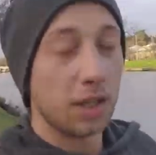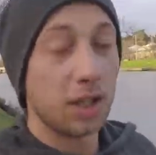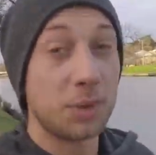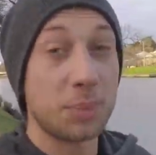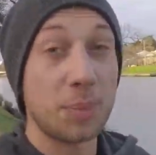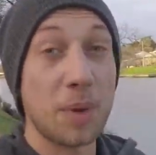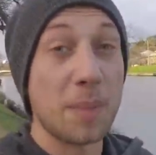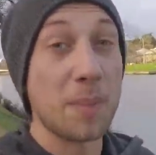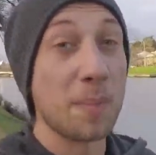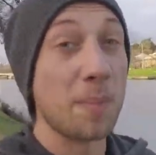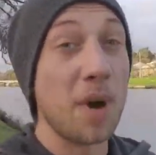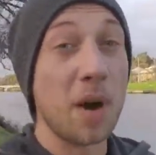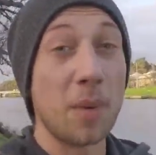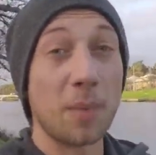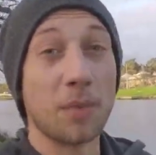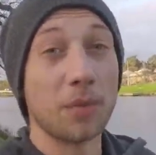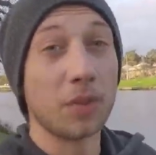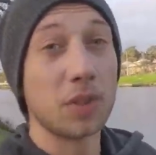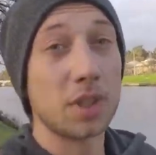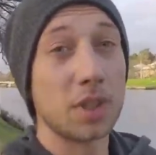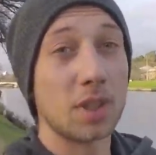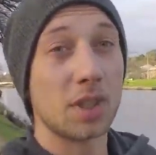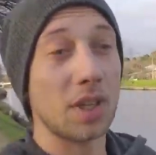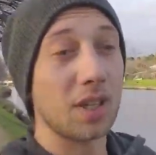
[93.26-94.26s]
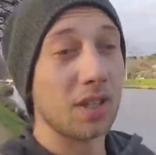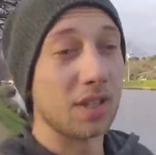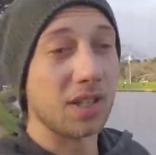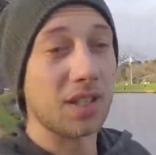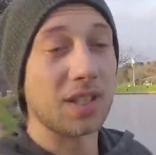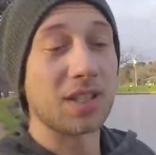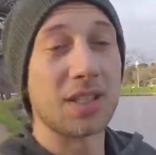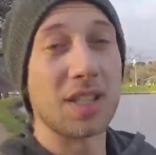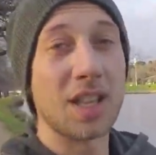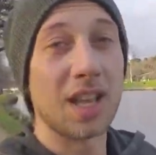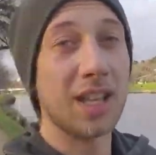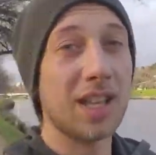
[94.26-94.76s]
It's been months
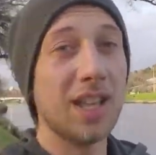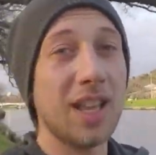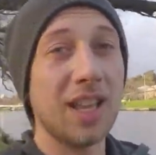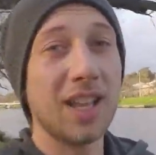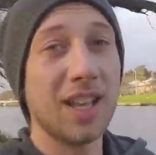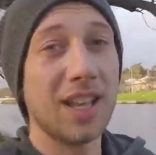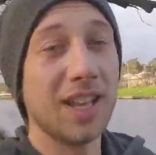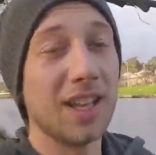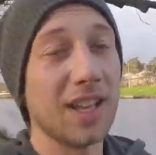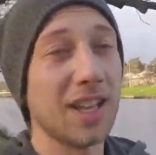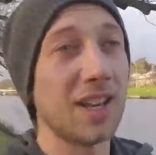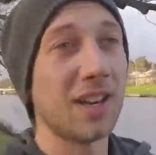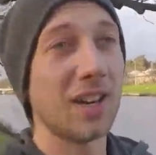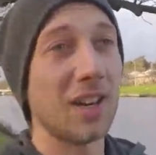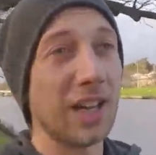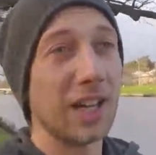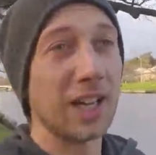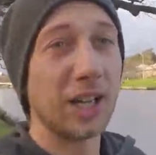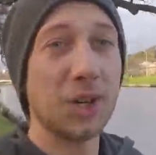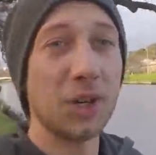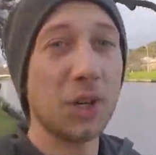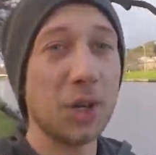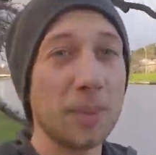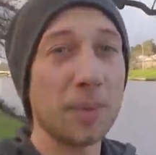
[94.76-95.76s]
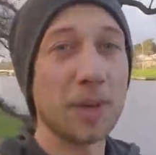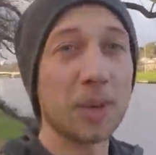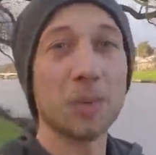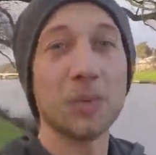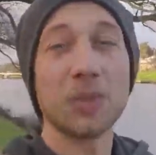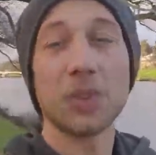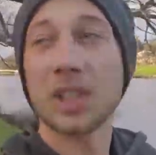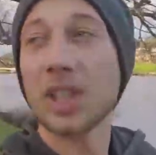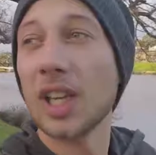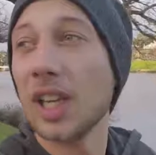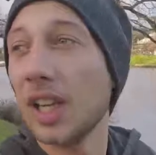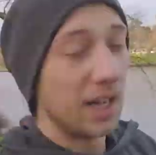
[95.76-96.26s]
since then, like a lot of
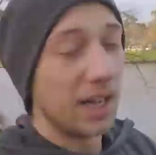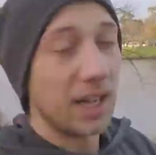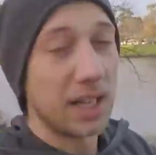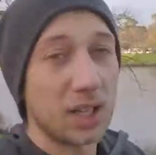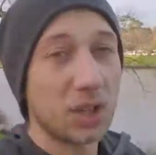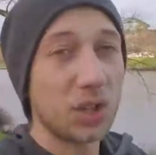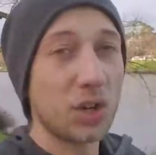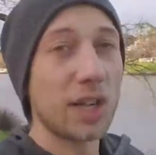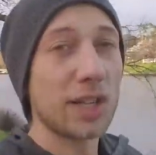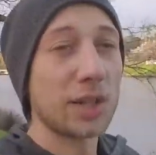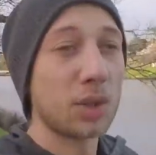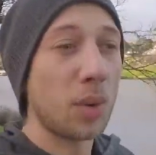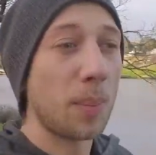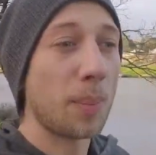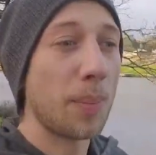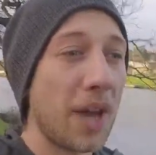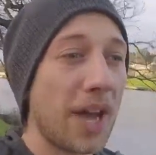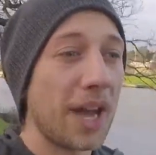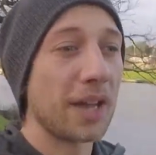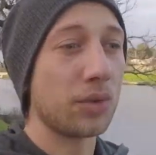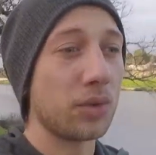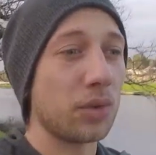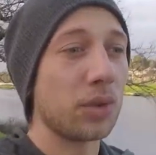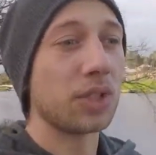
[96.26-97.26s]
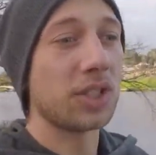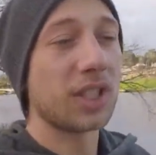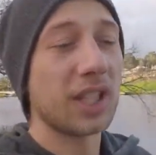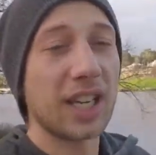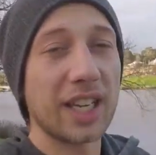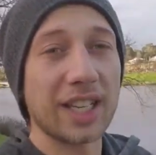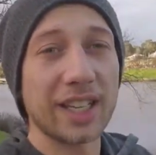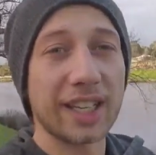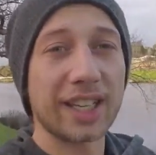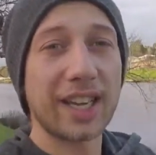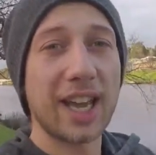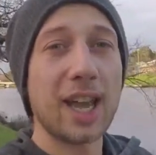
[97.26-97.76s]
months. And I got into a bad
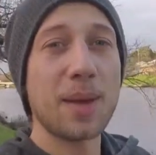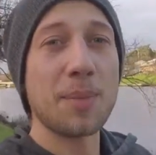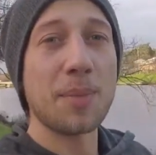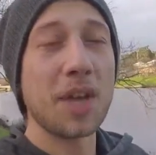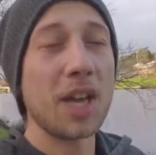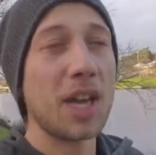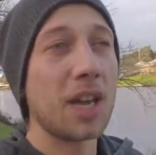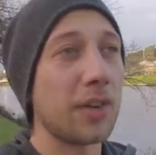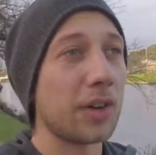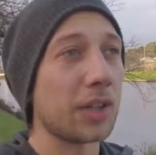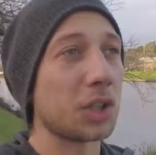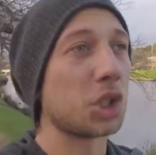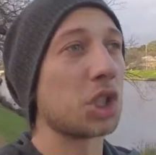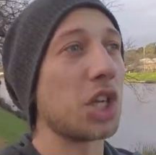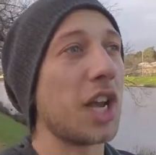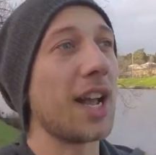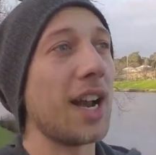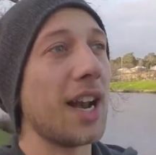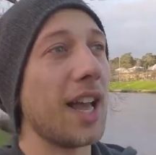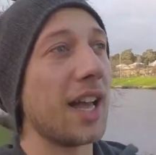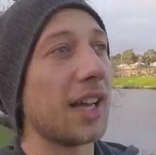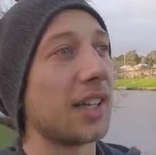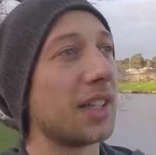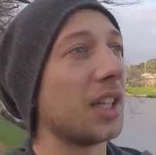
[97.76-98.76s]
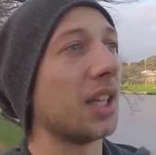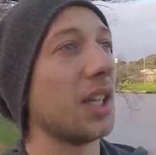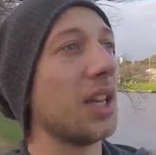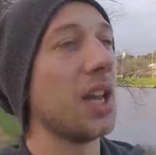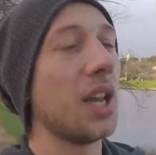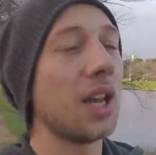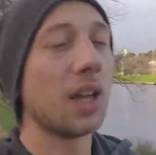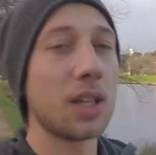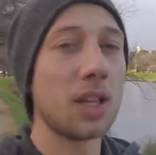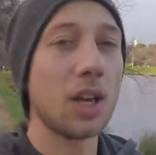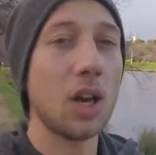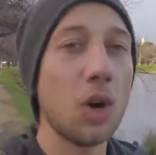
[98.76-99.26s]
routine. I came here, I was jet lagged.
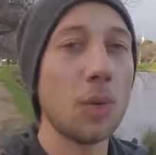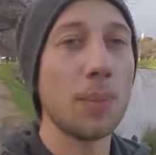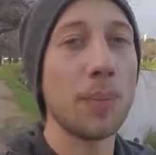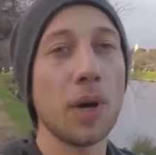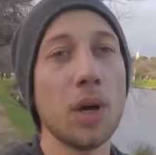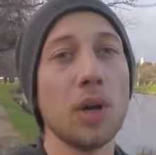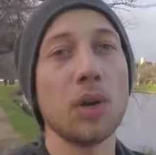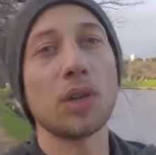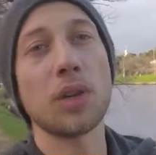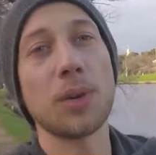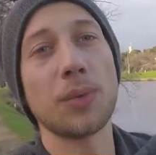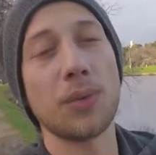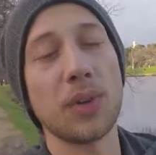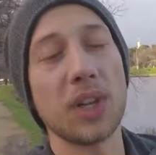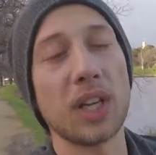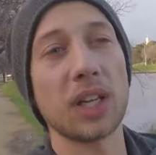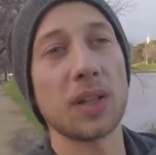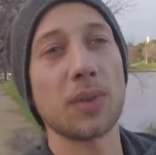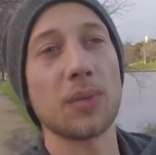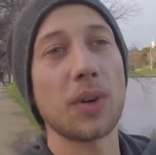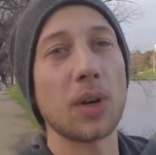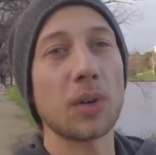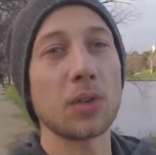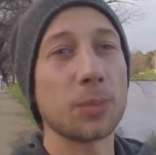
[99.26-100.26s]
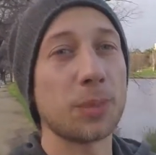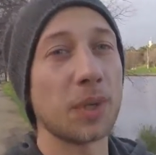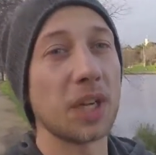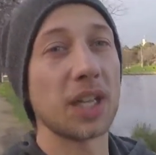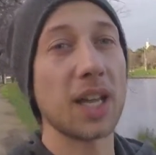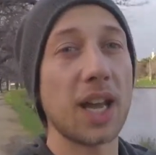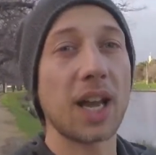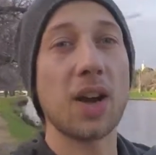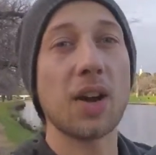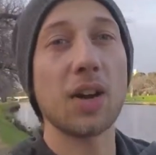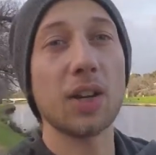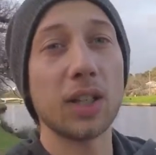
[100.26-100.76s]
The whole poker thing involves being
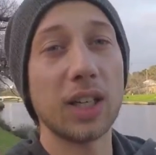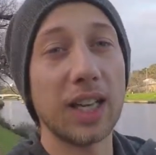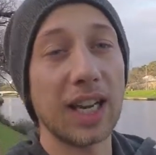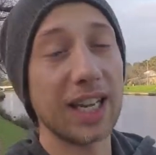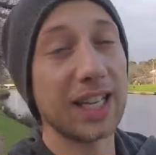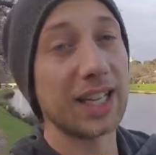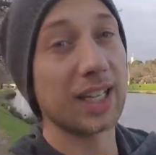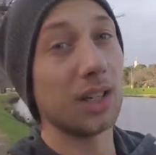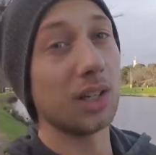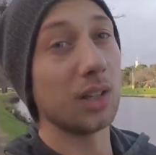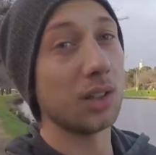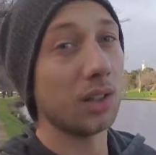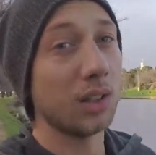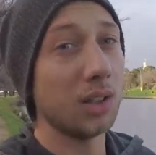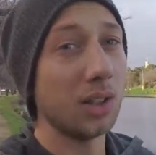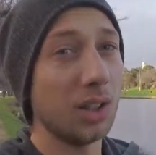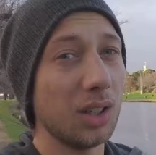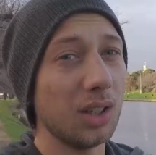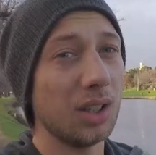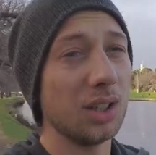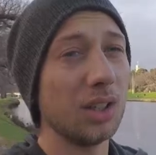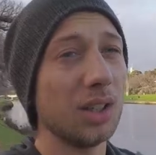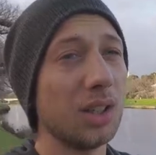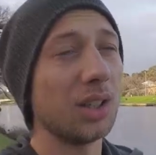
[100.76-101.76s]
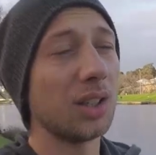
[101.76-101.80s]
out late a lot.